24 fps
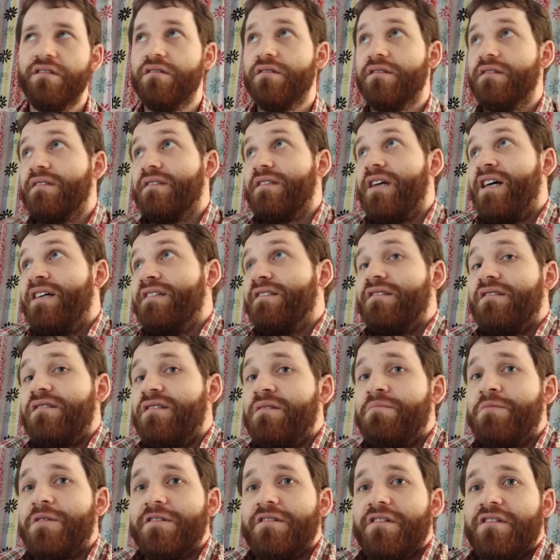The sky's the
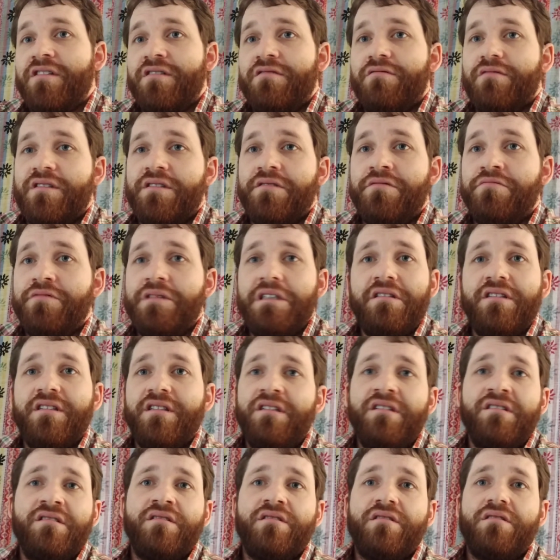limit. There really
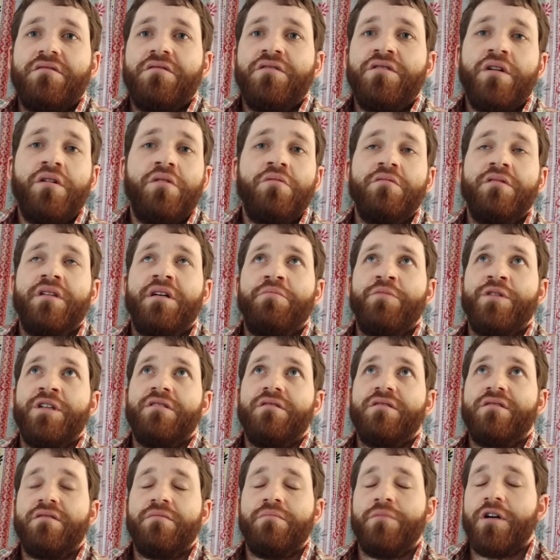is no
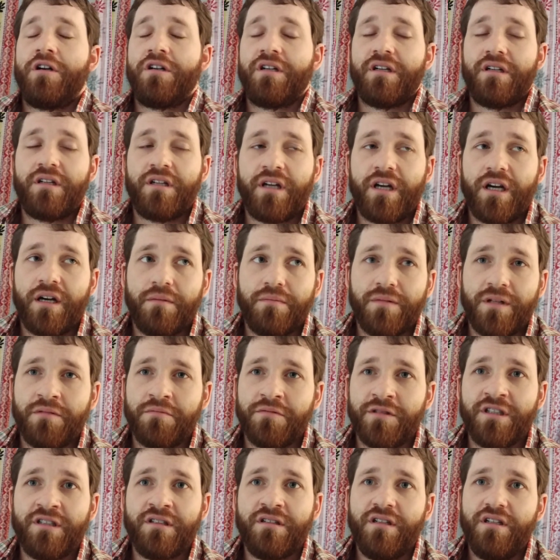limit to market cap. I
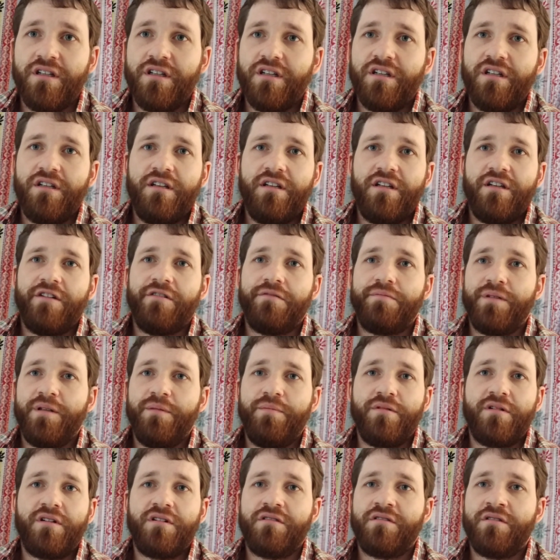mean, if
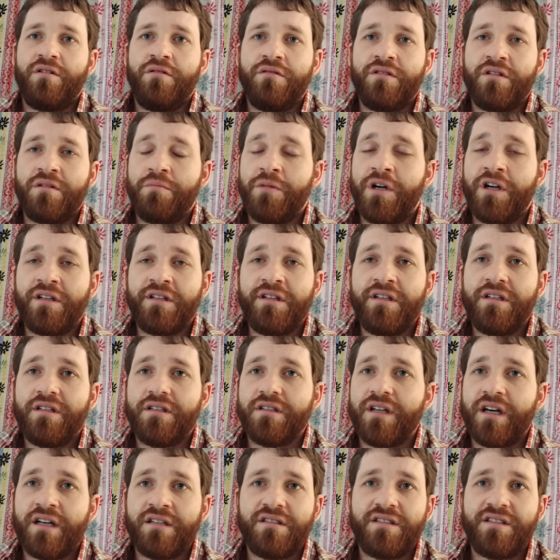people are throwing their money in and
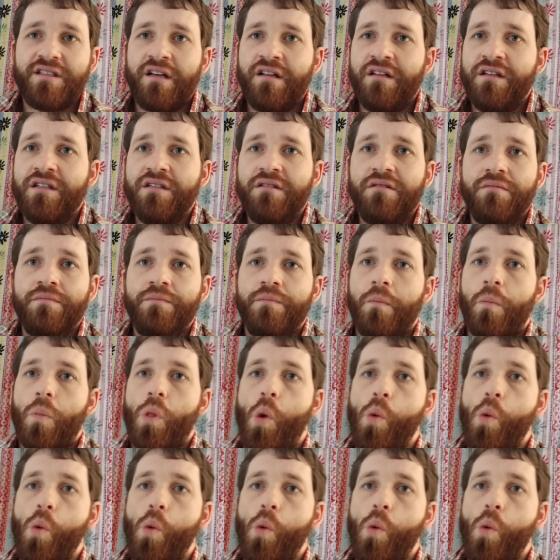not selling,